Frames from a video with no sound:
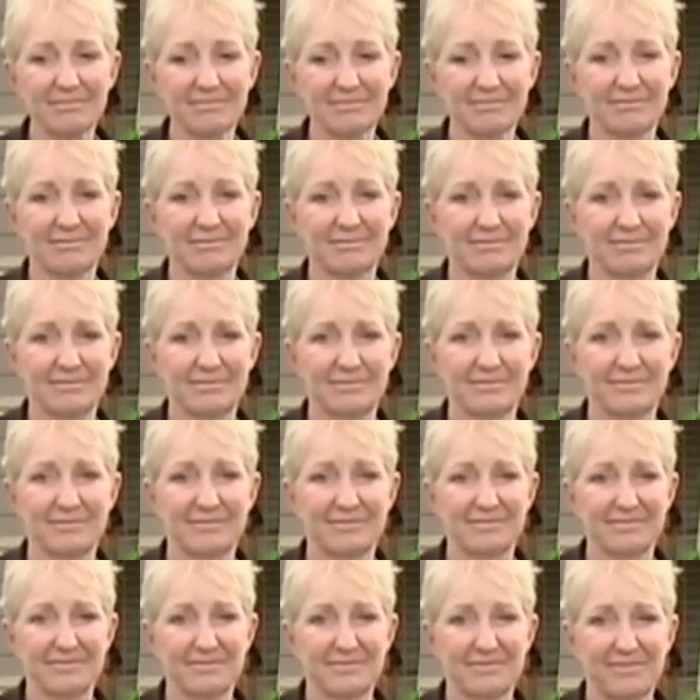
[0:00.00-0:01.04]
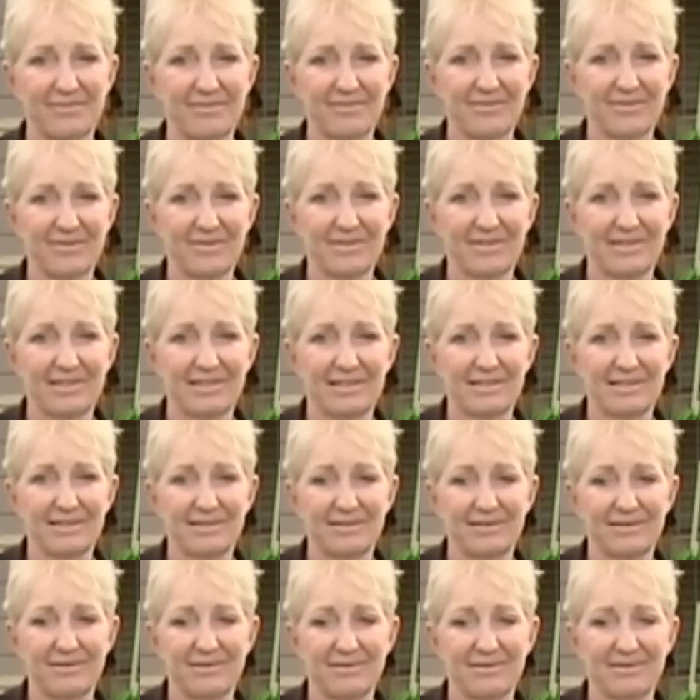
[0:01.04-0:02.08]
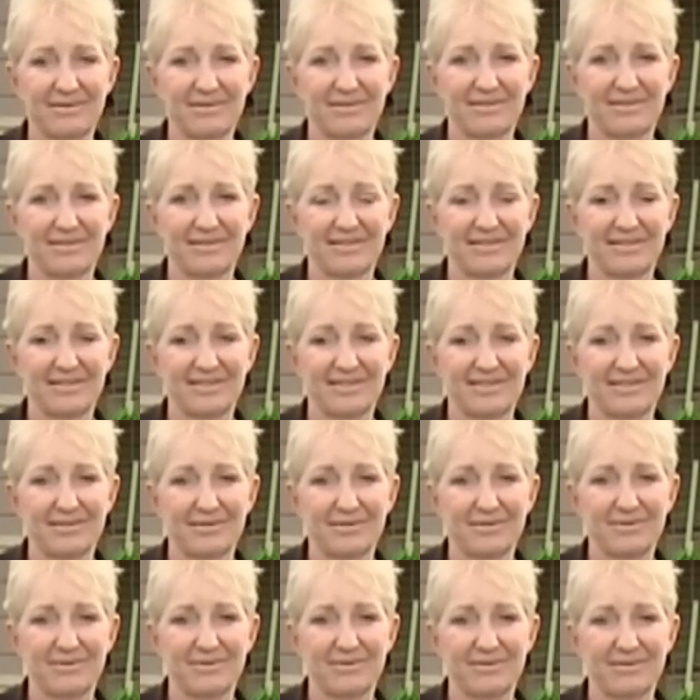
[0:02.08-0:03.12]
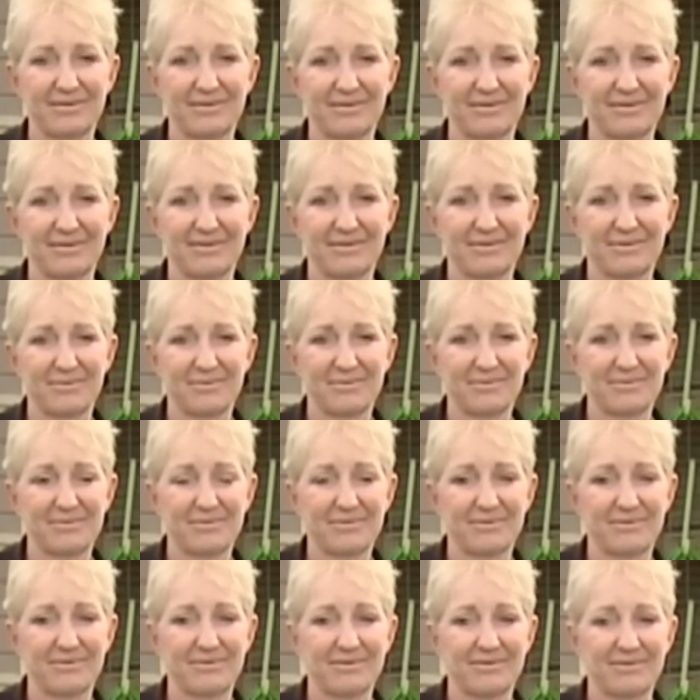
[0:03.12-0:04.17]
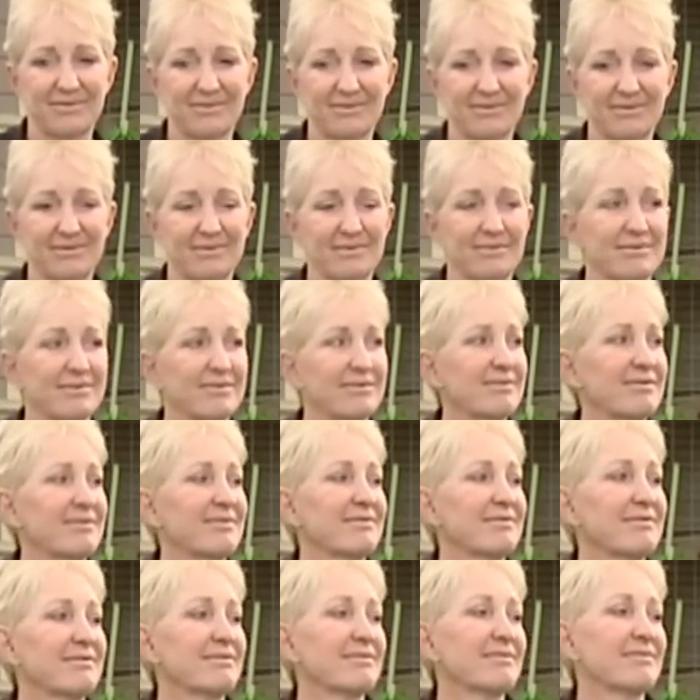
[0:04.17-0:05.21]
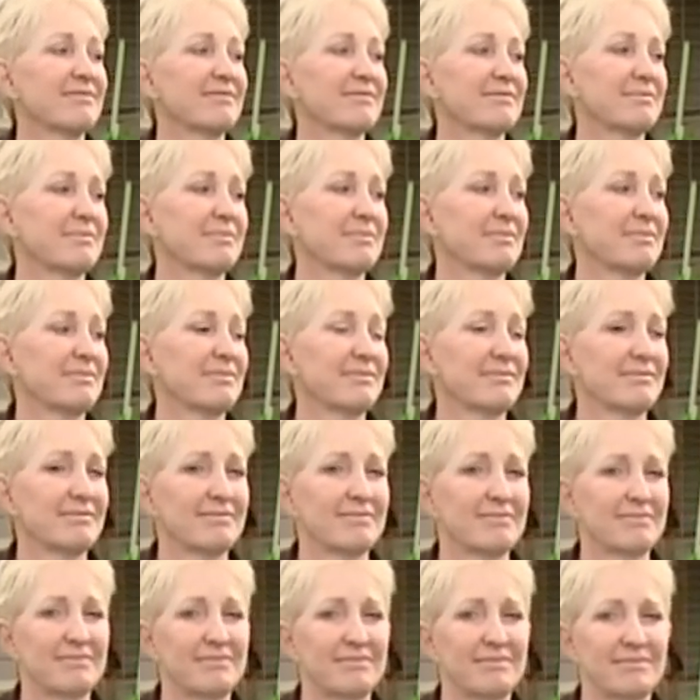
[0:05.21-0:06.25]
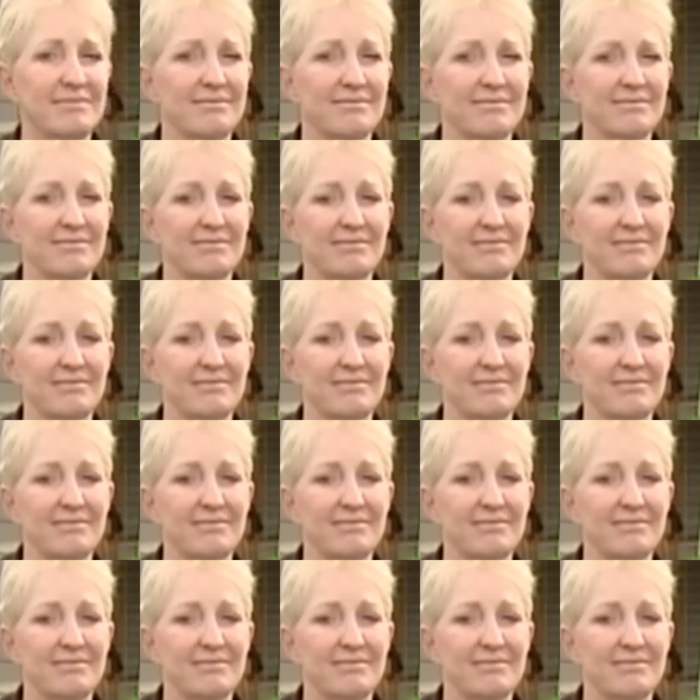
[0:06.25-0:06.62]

(silent)